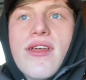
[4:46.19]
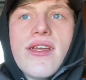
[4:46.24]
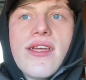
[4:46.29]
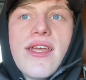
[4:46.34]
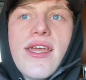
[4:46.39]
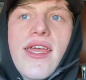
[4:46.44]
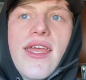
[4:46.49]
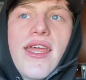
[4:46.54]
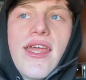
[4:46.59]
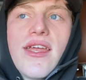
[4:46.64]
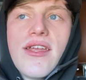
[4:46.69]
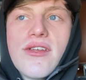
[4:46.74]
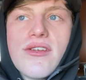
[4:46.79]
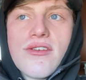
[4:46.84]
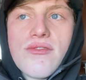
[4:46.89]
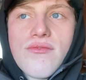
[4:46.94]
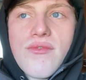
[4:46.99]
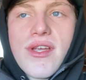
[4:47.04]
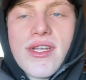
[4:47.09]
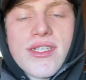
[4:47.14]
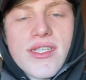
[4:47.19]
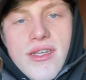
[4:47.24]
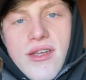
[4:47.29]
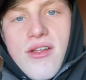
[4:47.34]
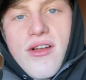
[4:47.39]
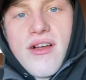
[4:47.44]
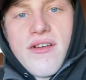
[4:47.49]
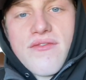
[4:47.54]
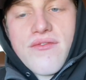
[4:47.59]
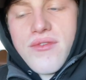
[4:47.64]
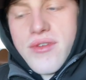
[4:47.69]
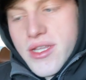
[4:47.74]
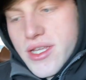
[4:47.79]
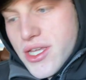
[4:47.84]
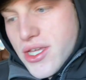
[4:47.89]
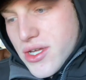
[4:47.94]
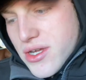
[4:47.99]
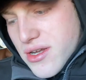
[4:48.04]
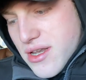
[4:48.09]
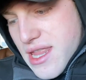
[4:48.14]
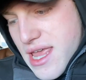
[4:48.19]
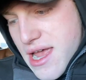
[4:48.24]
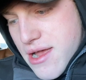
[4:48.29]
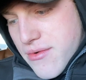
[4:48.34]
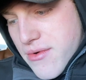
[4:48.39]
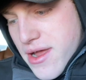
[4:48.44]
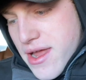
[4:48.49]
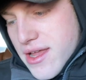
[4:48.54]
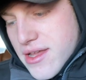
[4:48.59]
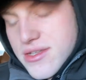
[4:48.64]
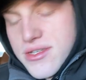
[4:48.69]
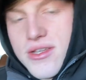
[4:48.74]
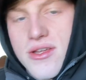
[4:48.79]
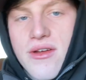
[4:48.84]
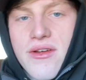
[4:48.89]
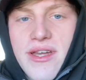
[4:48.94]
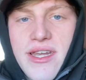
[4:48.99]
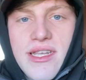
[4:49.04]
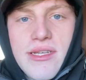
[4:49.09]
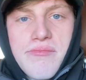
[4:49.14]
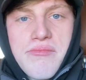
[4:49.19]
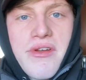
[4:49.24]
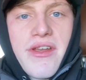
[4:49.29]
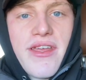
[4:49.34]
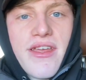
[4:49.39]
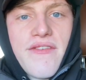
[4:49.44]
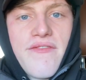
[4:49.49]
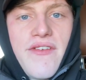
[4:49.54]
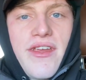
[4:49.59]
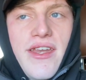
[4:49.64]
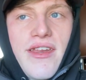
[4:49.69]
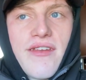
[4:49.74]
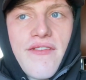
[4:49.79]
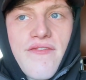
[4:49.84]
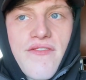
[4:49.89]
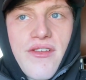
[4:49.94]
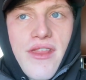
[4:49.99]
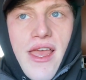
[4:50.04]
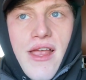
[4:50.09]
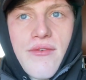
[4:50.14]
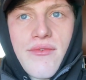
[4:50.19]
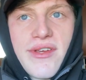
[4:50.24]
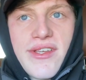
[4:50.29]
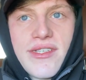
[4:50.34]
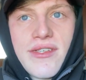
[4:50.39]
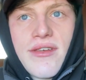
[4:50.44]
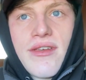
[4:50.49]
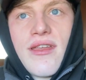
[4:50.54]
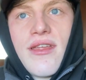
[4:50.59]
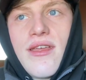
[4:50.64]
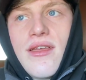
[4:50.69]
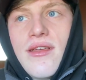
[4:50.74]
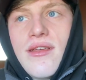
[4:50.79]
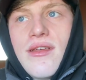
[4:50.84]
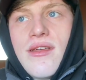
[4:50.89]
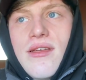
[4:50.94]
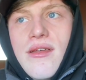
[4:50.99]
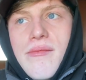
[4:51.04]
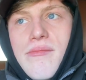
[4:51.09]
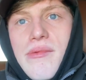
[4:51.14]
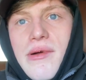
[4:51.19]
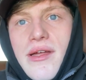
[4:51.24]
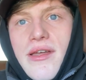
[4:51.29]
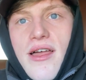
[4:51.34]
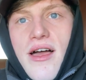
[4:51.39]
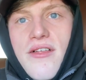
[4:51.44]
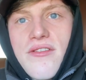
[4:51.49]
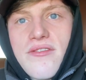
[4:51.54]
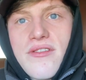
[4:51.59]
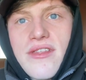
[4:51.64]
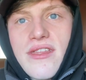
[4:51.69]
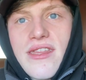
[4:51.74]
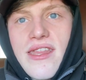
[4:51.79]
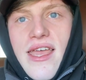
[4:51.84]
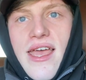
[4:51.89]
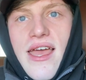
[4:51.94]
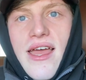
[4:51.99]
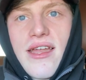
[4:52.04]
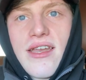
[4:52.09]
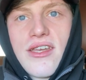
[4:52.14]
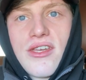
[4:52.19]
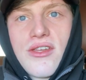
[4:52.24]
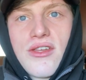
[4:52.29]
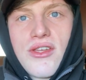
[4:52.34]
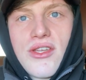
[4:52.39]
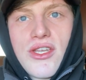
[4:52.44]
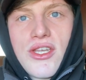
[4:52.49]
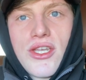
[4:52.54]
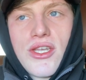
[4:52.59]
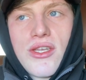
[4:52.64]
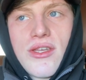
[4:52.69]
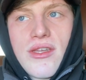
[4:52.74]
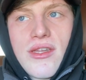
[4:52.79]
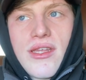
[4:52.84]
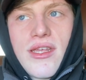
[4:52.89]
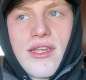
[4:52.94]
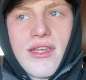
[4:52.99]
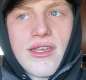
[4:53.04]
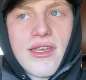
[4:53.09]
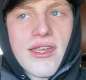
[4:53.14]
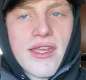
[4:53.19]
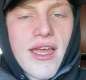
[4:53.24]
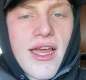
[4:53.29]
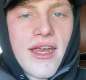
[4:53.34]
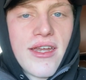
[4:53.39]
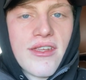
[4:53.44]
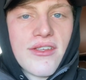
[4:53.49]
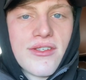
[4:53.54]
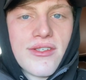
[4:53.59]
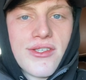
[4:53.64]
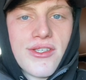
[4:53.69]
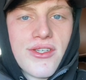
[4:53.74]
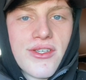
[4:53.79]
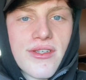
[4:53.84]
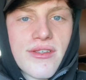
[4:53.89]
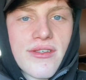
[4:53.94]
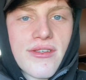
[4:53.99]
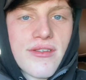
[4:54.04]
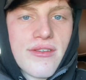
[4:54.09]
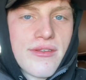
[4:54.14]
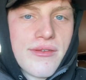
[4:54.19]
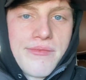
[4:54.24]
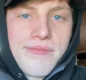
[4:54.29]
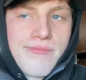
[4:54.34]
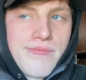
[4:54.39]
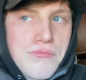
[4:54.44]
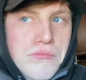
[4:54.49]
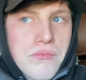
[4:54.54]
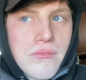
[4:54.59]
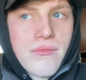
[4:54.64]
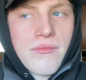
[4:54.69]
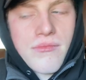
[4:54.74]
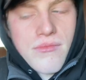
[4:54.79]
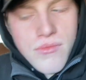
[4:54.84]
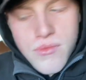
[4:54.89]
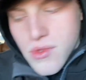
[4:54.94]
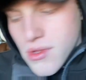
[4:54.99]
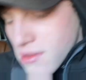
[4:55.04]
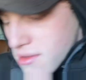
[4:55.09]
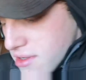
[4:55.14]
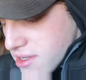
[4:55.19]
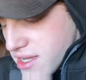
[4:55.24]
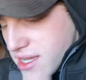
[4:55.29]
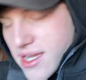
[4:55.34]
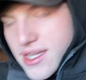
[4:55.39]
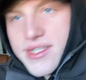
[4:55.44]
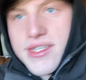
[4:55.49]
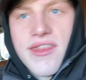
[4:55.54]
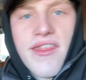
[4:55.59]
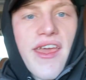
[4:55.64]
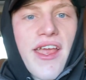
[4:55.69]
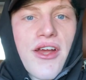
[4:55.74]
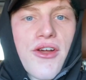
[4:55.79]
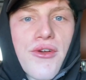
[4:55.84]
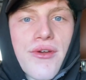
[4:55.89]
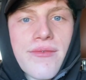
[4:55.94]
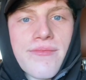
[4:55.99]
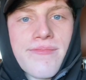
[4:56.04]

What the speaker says: and rinse it off really good that way. So it is pretty convenient for that reason, but other than that, it kind of is just, it's there.